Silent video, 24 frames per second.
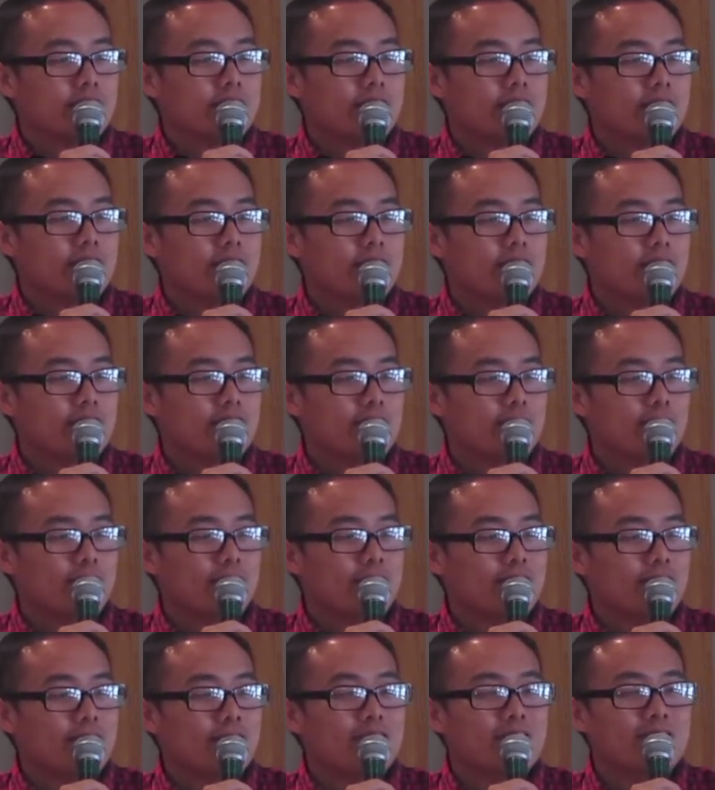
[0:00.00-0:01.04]
and no
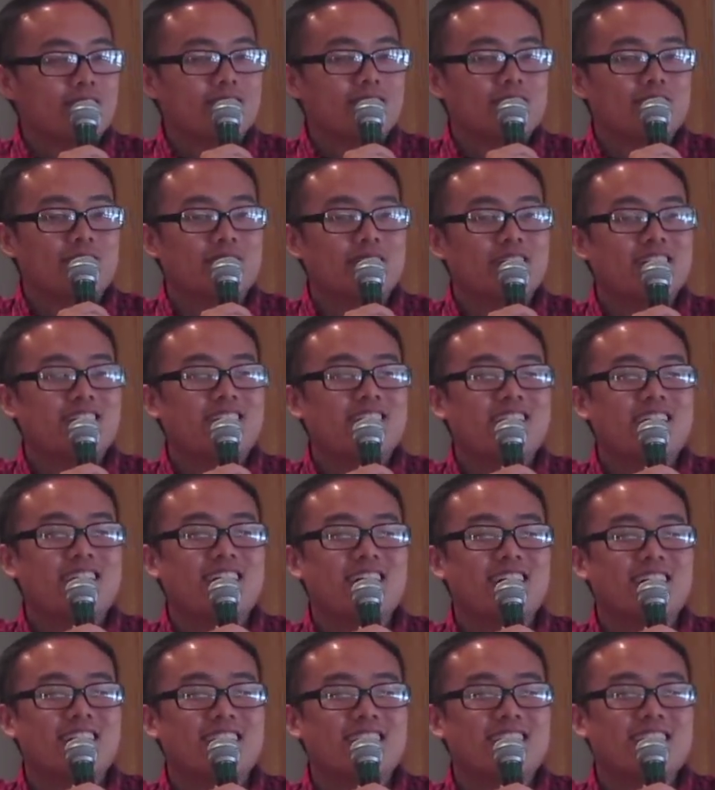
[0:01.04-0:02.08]
longer here,
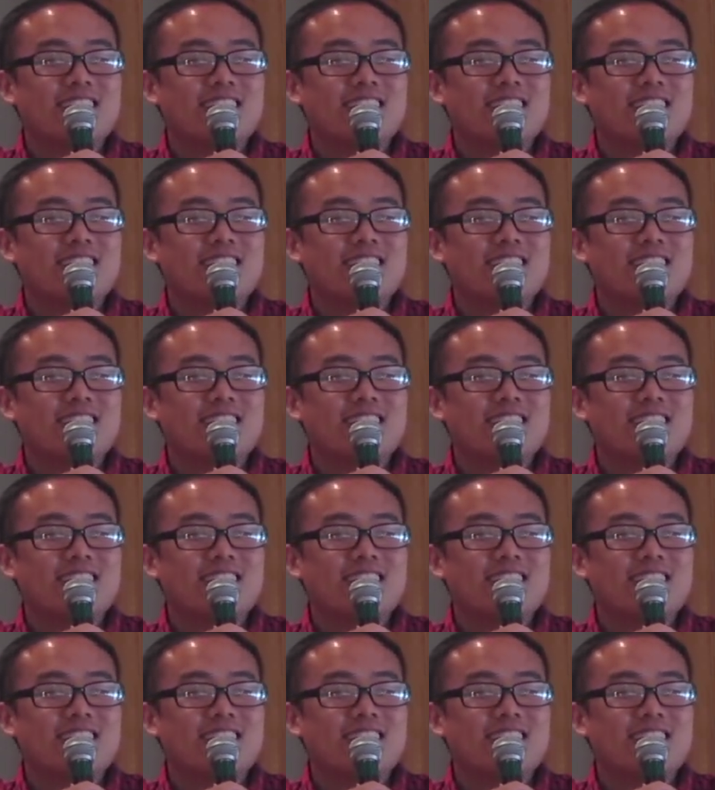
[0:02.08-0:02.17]
but